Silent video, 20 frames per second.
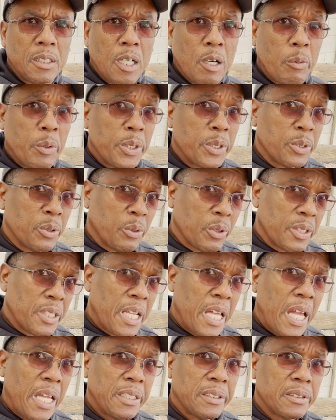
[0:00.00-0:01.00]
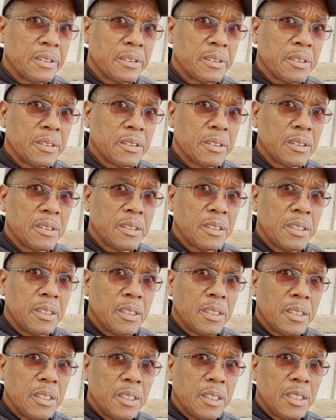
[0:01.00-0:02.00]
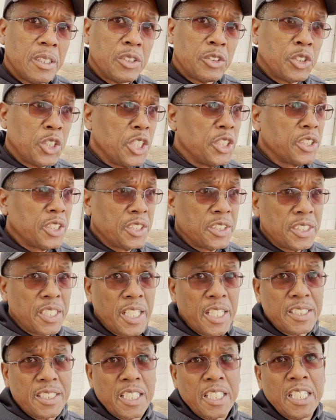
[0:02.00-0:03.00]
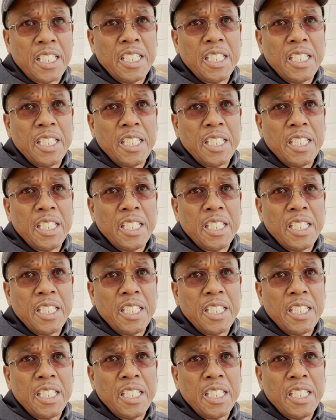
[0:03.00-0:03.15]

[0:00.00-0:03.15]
Are we doing that? Jesus said that